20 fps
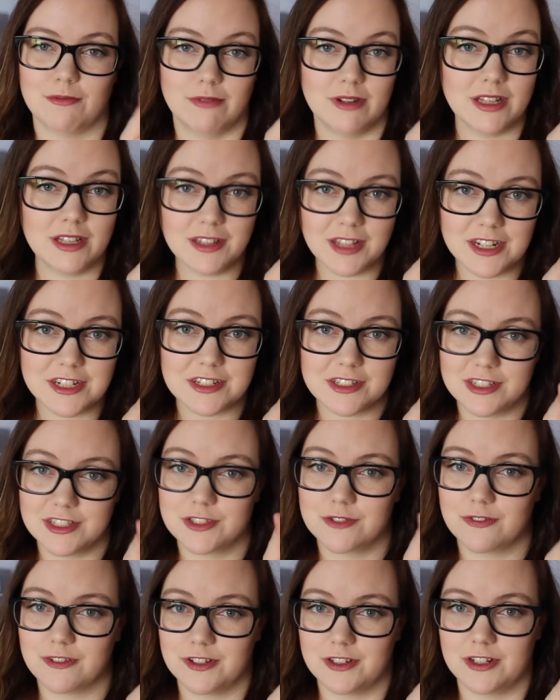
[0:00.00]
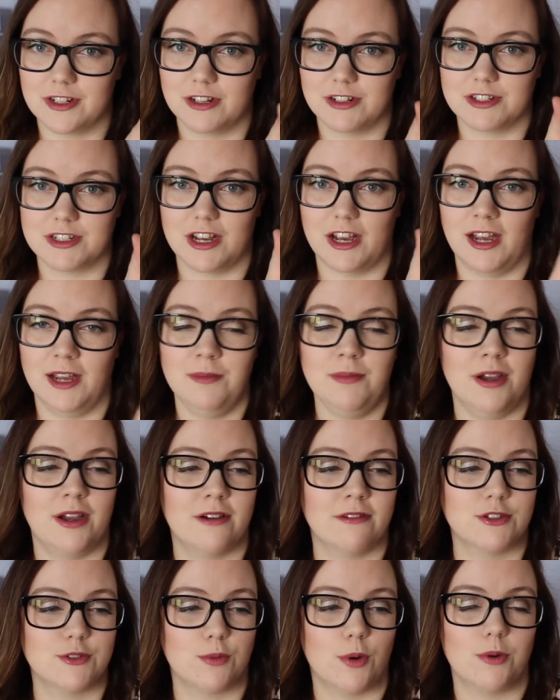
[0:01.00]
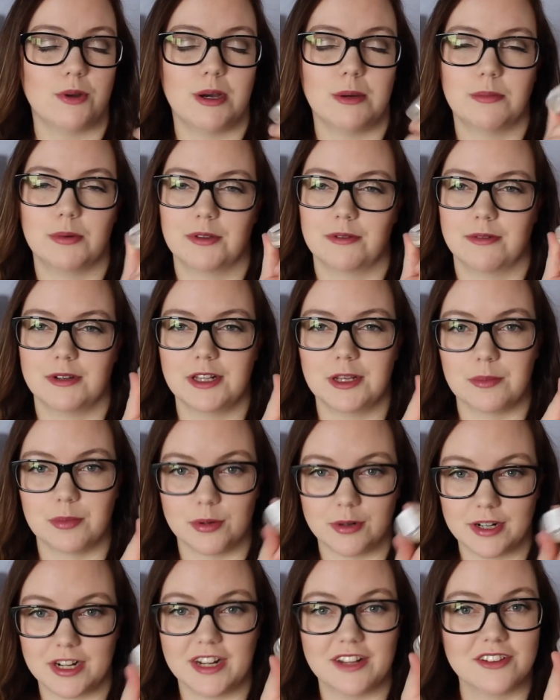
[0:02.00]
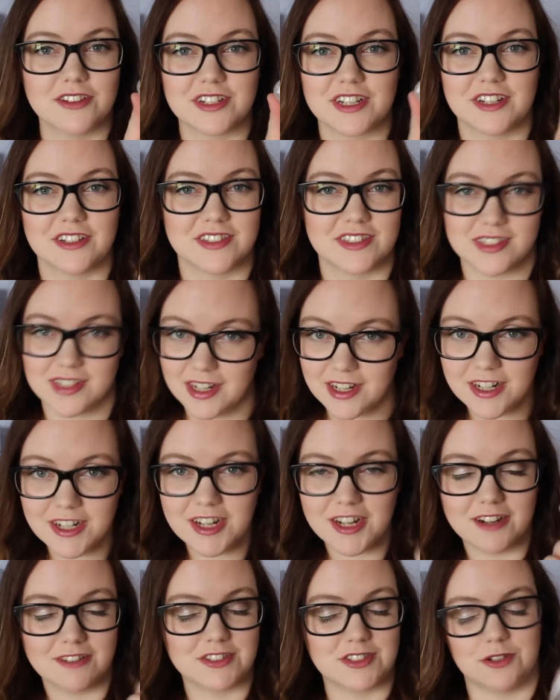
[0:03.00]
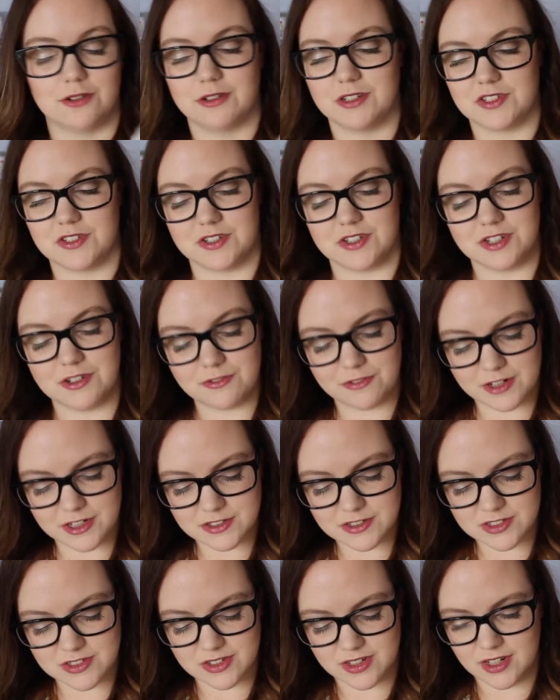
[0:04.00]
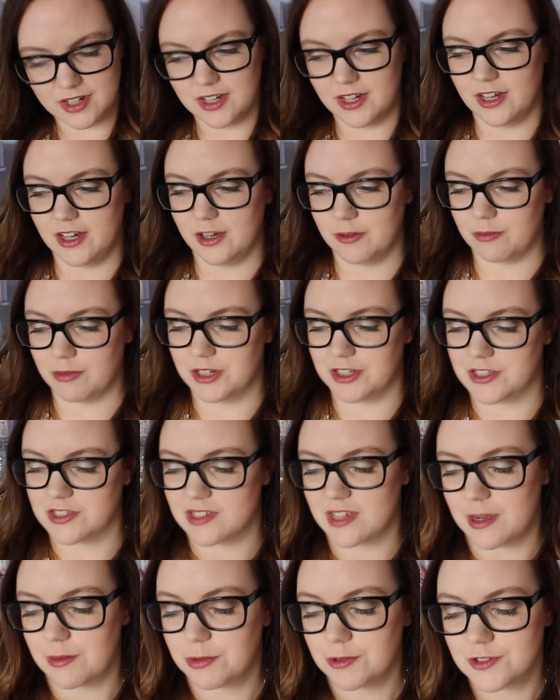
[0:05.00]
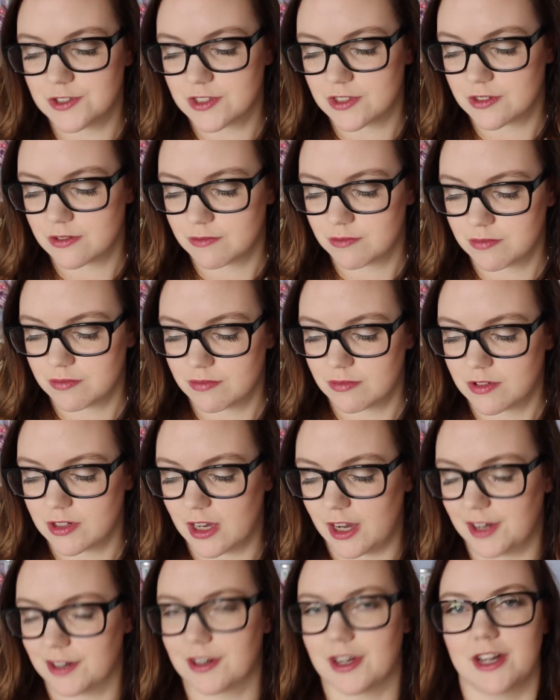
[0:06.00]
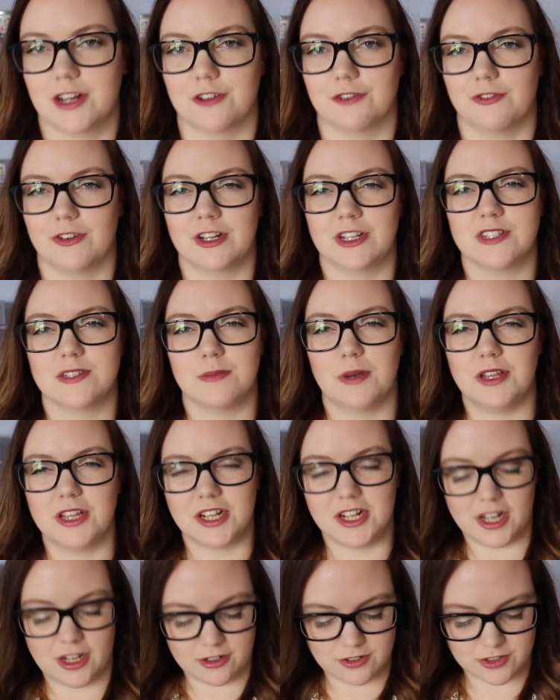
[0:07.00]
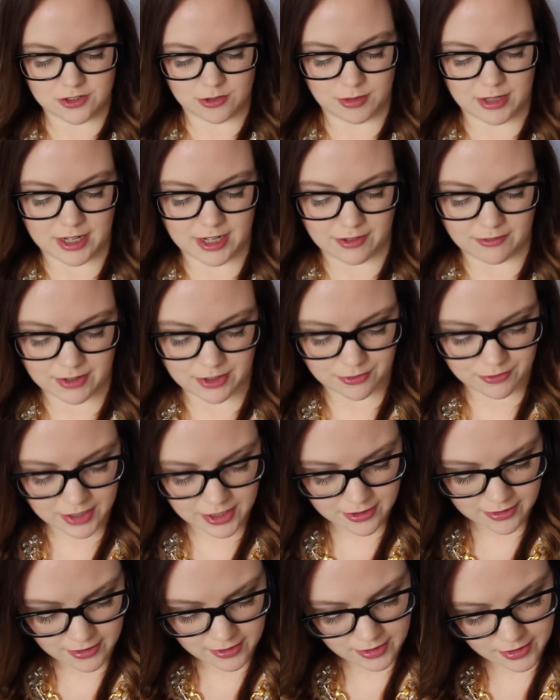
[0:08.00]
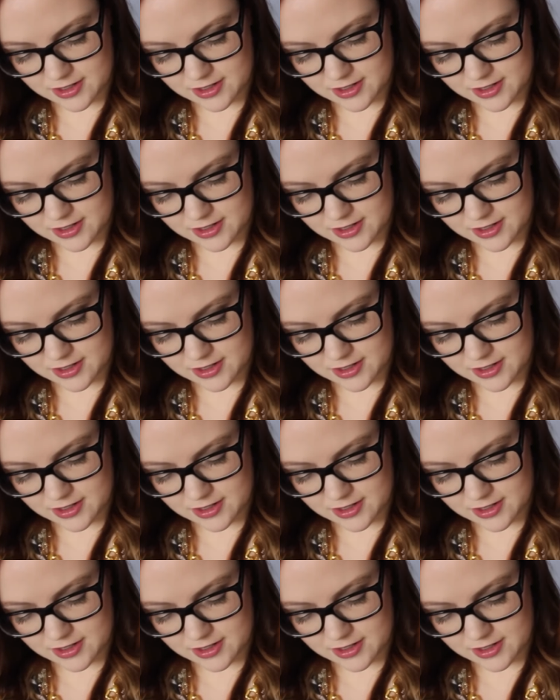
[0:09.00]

Really liked this for in the nighttime. I always woke up with really pretty looking skin. I always noticed a difference, but the sample's gone kind of funny smelling now, so I'm getting rid of it.